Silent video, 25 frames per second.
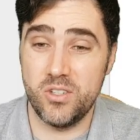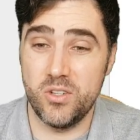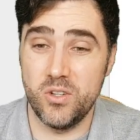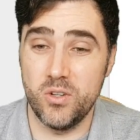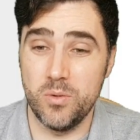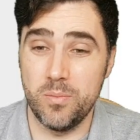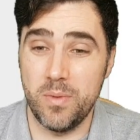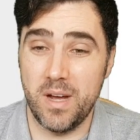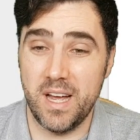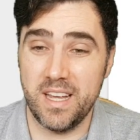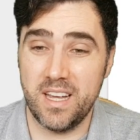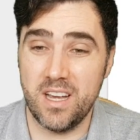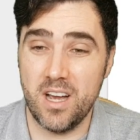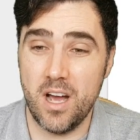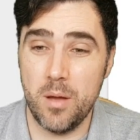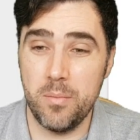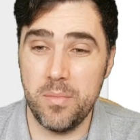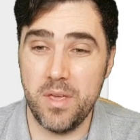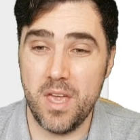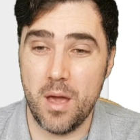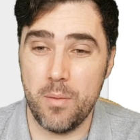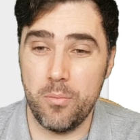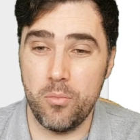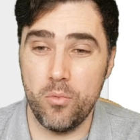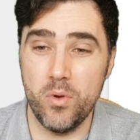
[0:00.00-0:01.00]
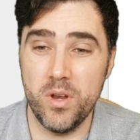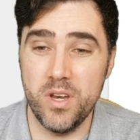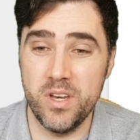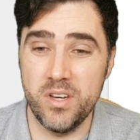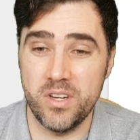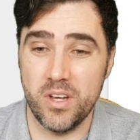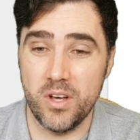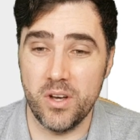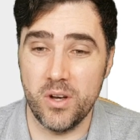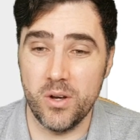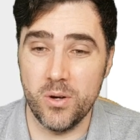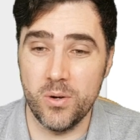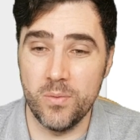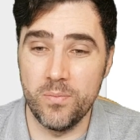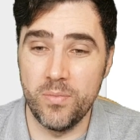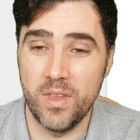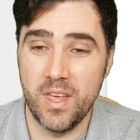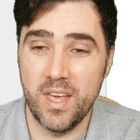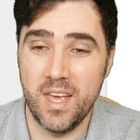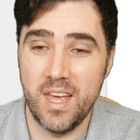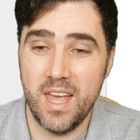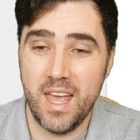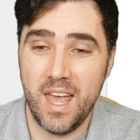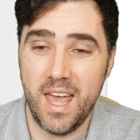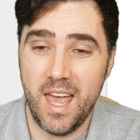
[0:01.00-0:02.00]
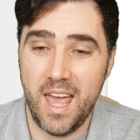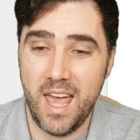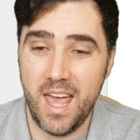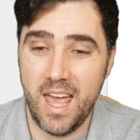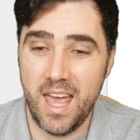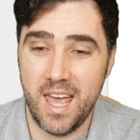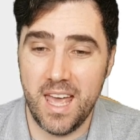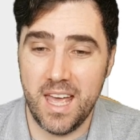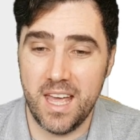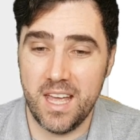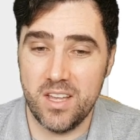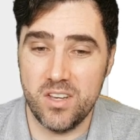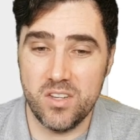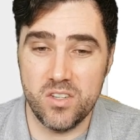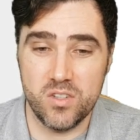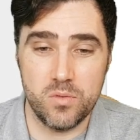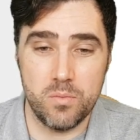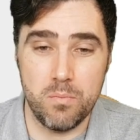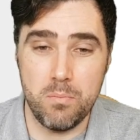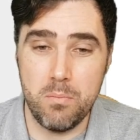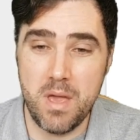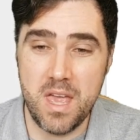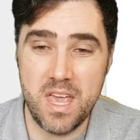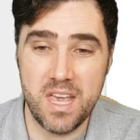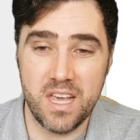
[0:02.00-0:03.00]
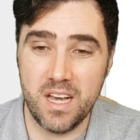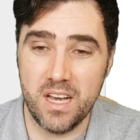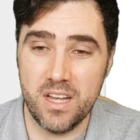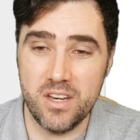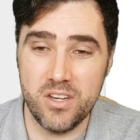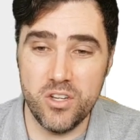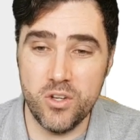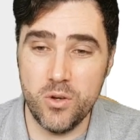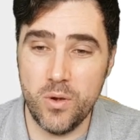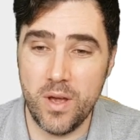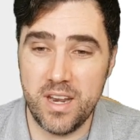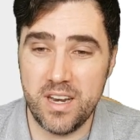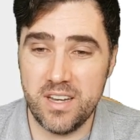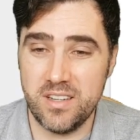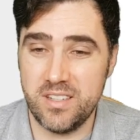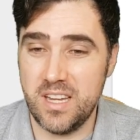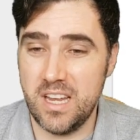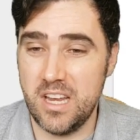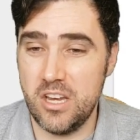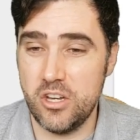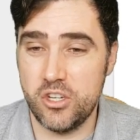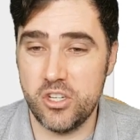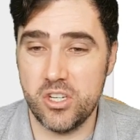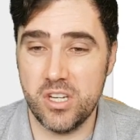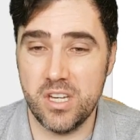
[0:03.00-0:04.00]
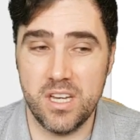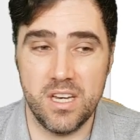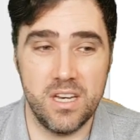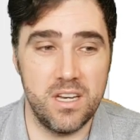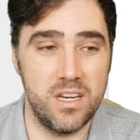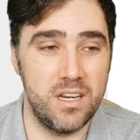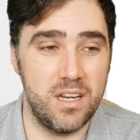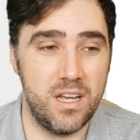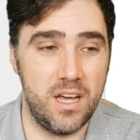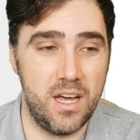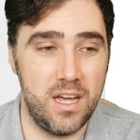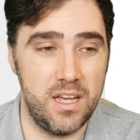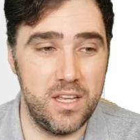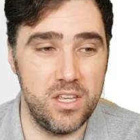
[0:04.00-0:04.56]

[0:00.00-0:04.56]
to my Kami app window and make a new annotation.